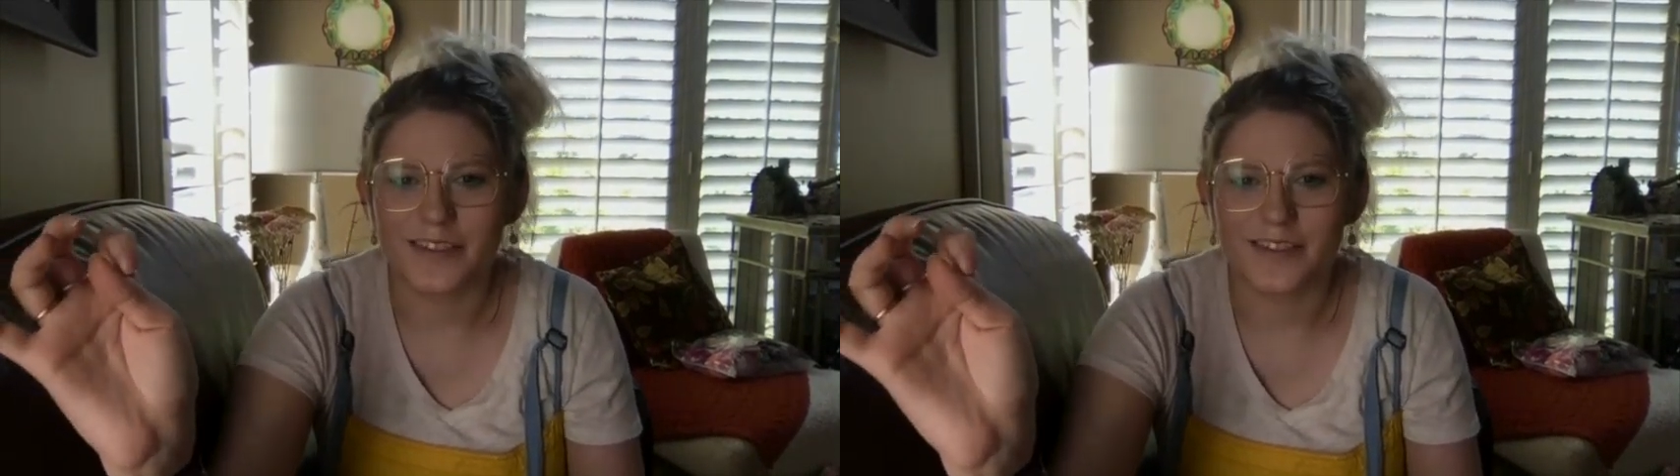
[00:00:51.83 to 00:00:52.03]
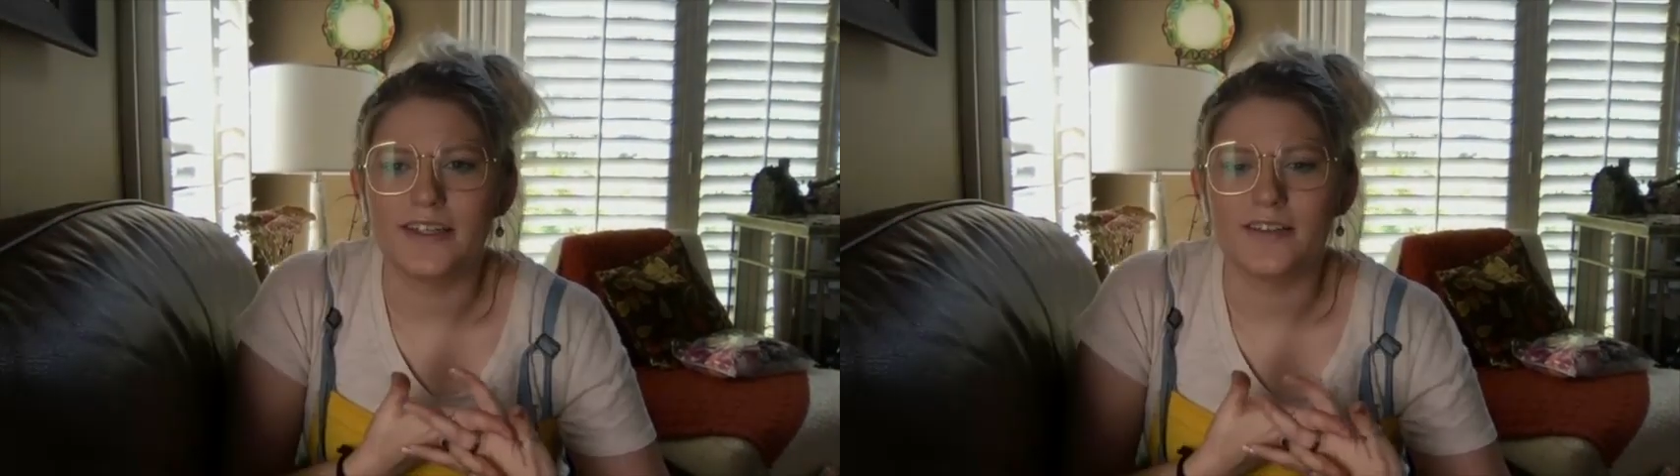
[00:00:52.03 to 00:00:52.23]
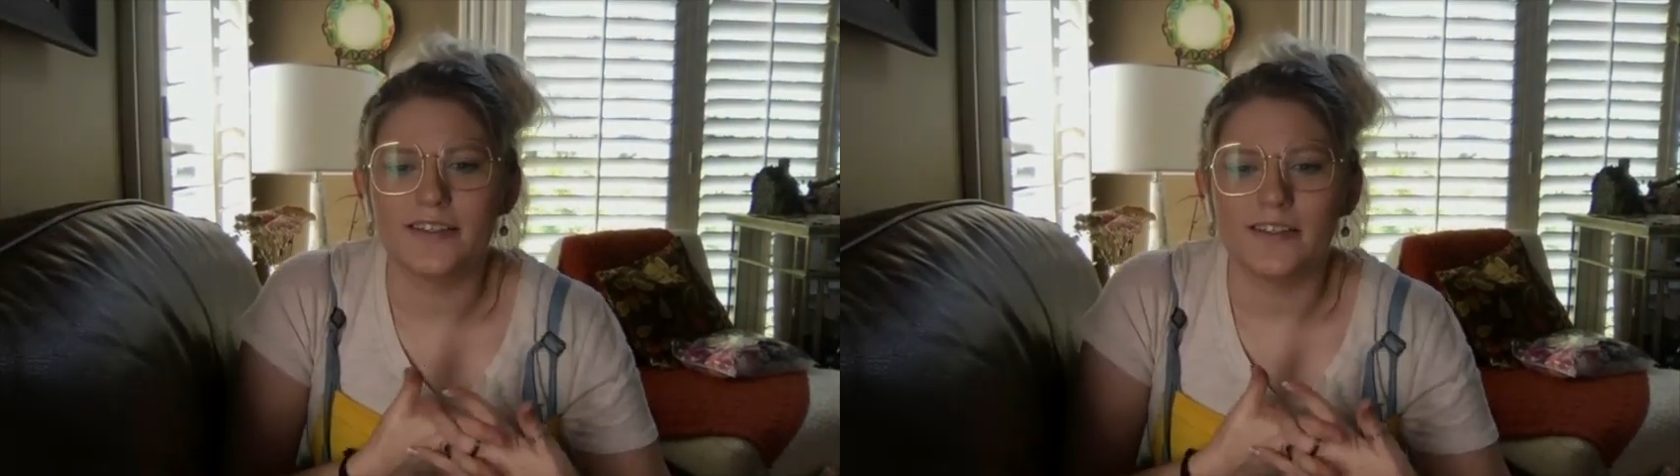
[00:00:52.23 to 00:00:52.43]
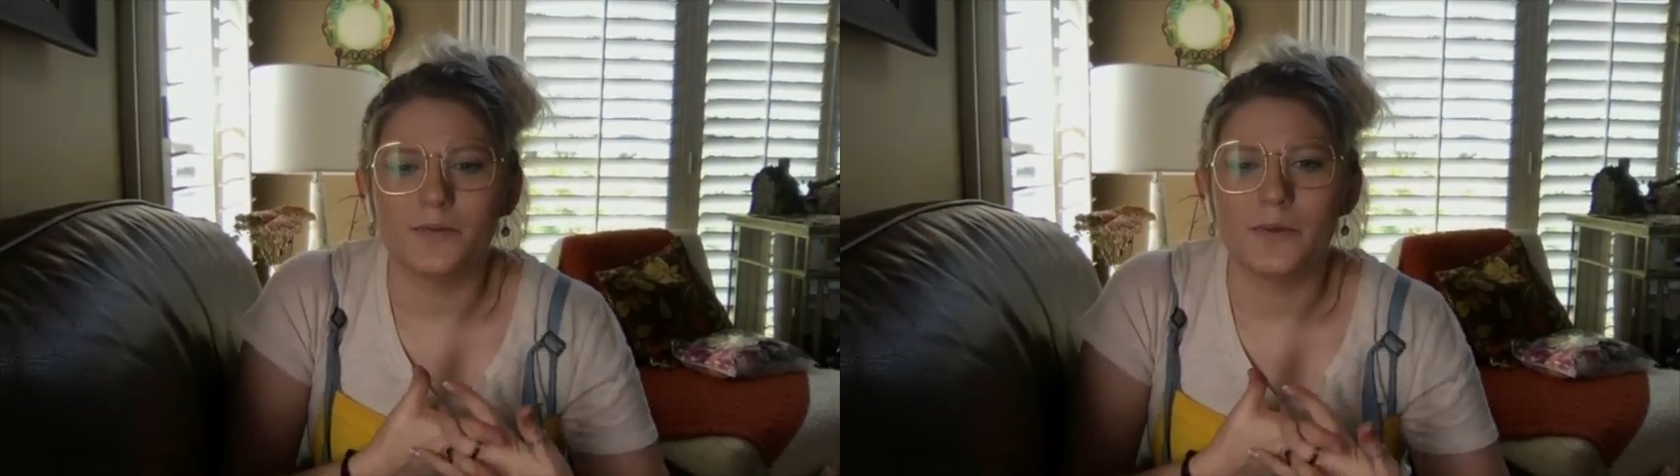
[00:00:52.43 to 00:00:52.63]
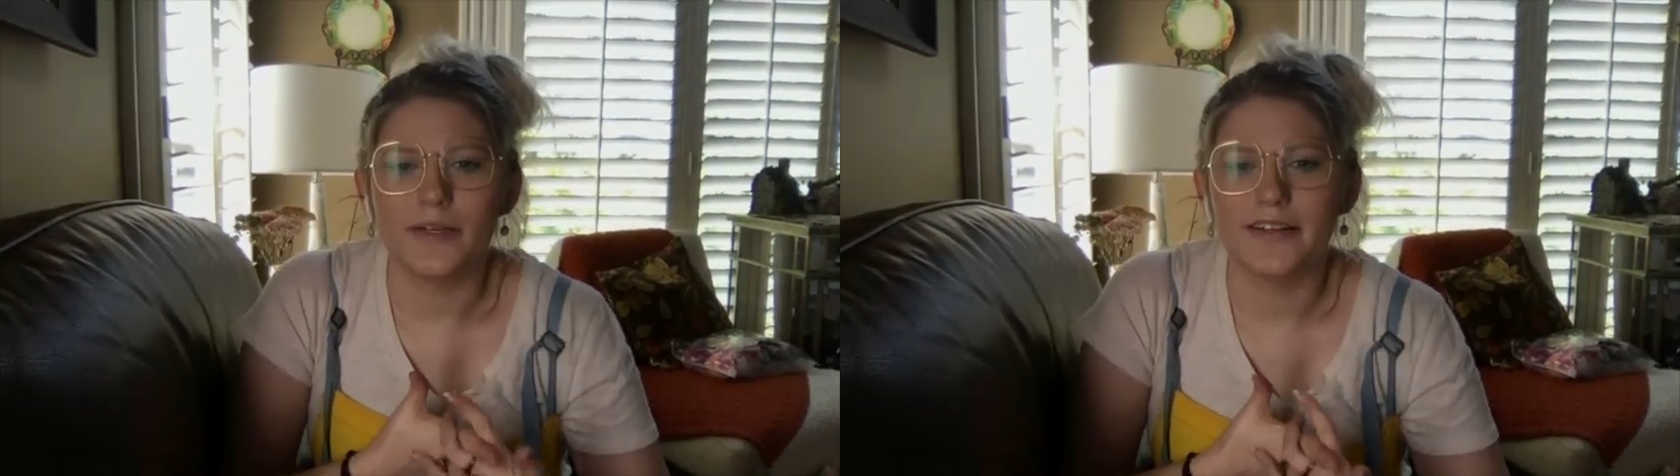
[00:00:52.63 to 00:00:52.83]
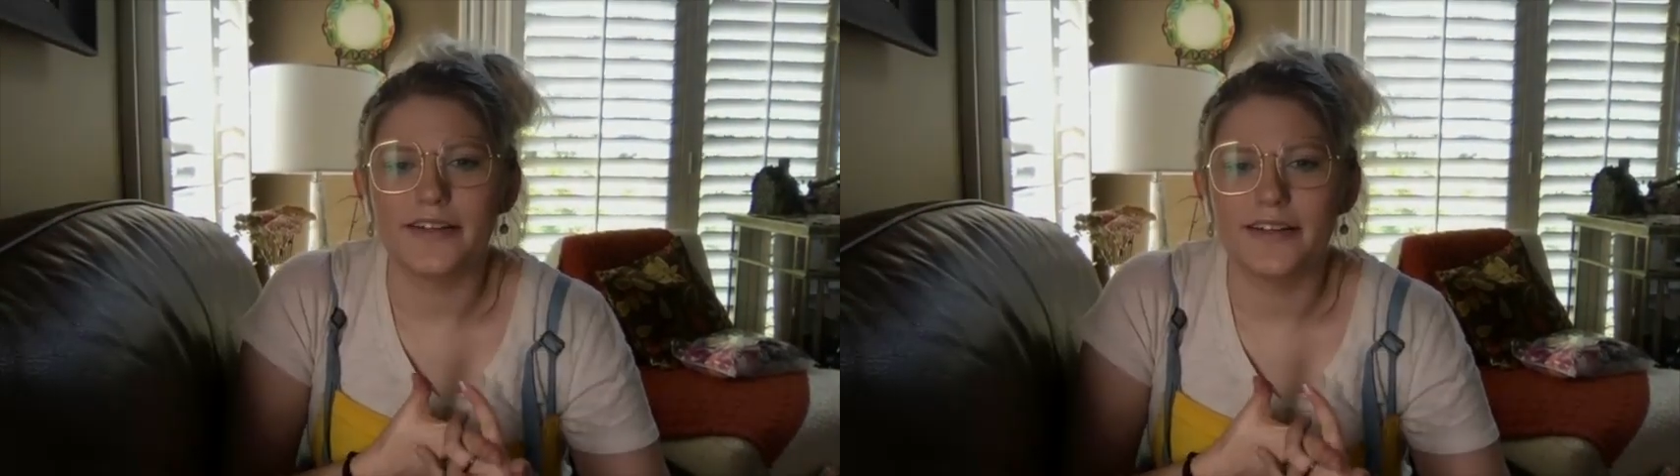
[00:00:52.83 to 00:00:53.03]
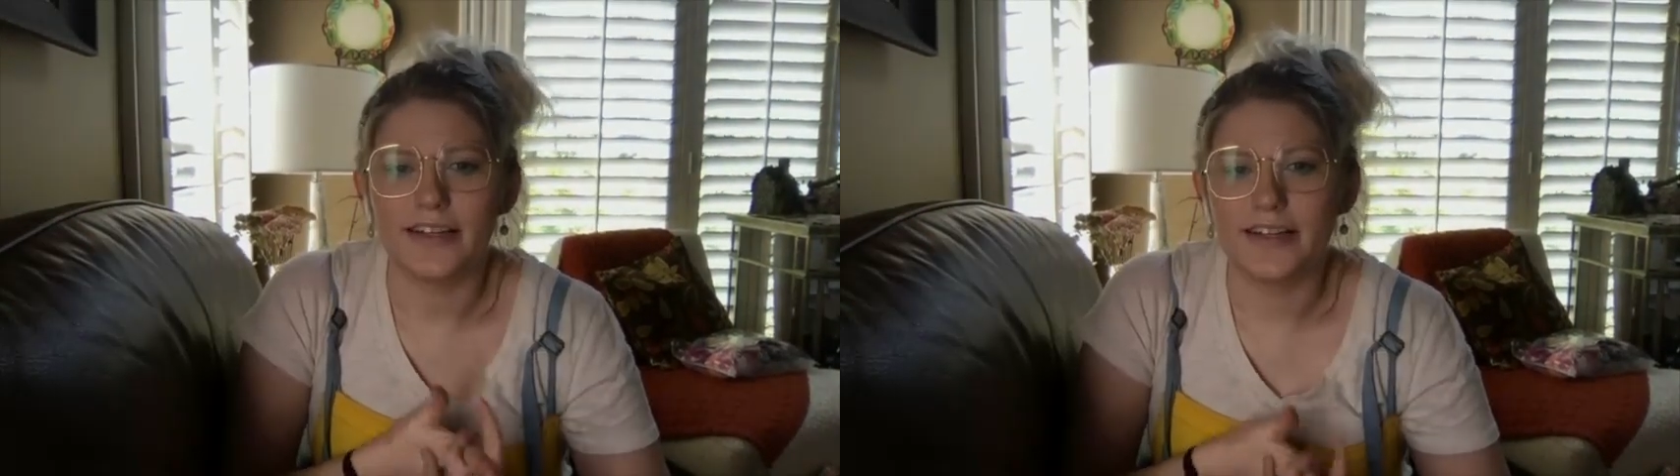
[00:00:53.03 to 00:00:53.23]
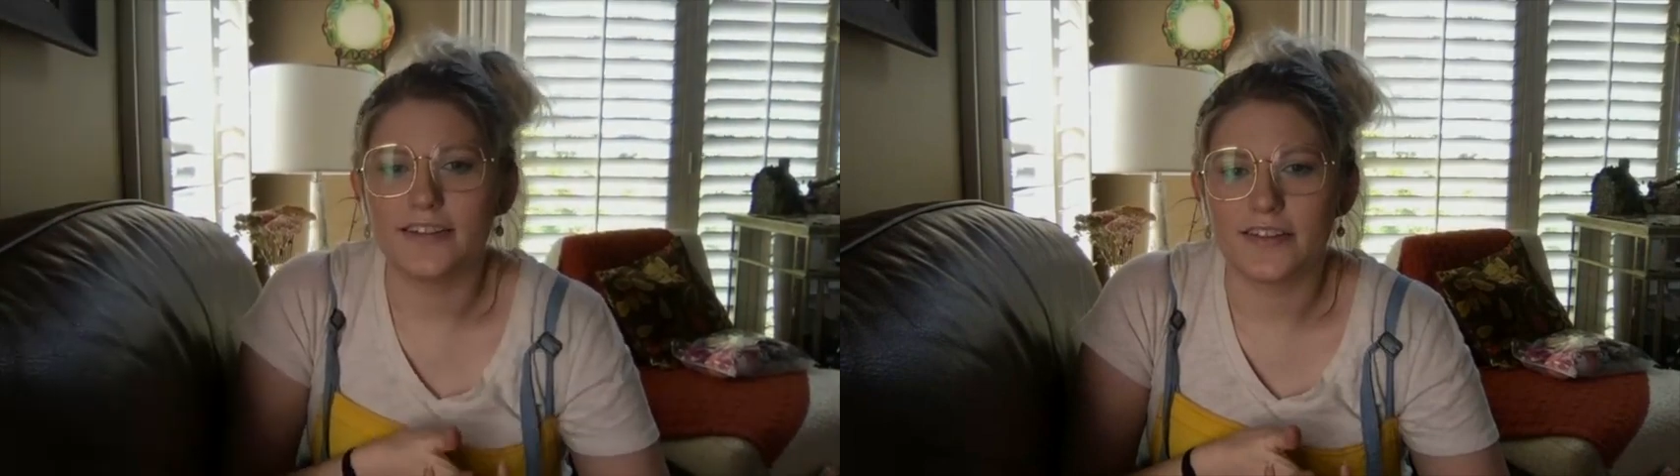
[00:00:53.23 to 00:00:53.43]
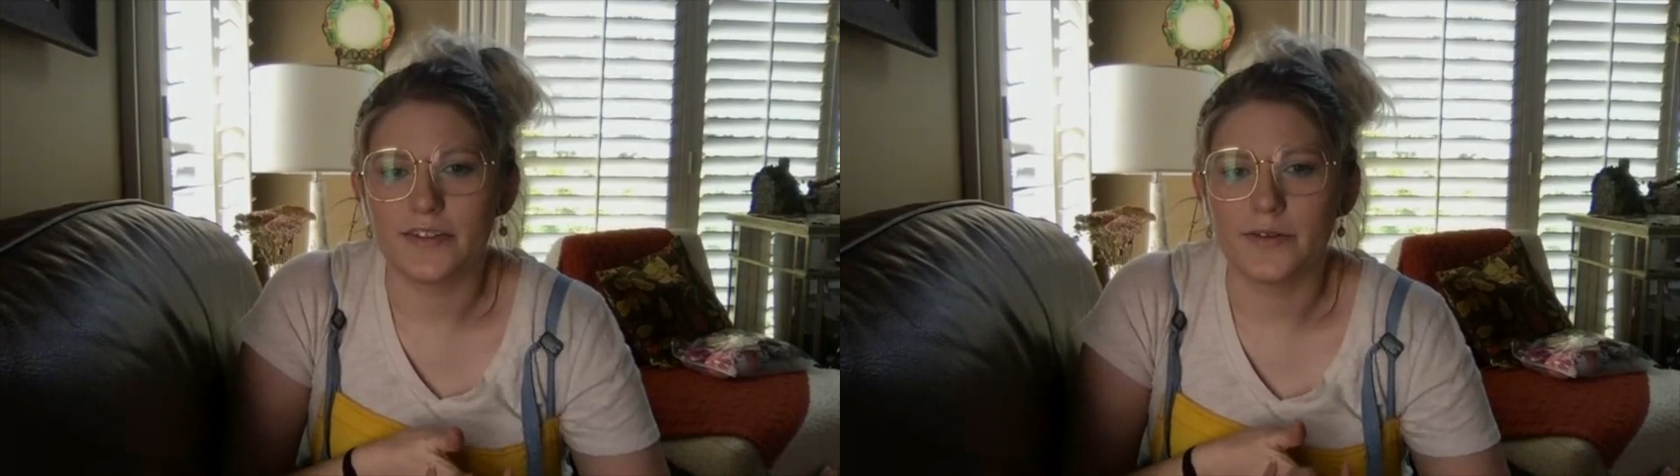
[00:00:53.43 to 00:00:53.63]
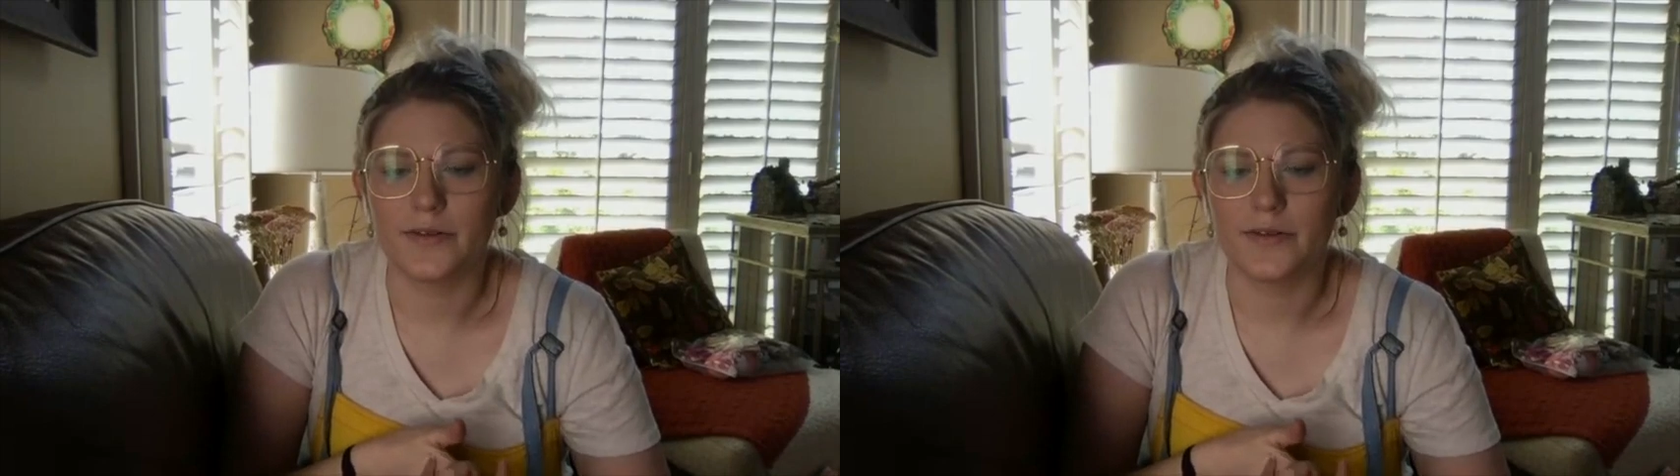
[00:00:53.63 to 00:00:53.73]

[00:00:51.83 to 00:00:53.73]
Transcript: I know it's a weird thing to do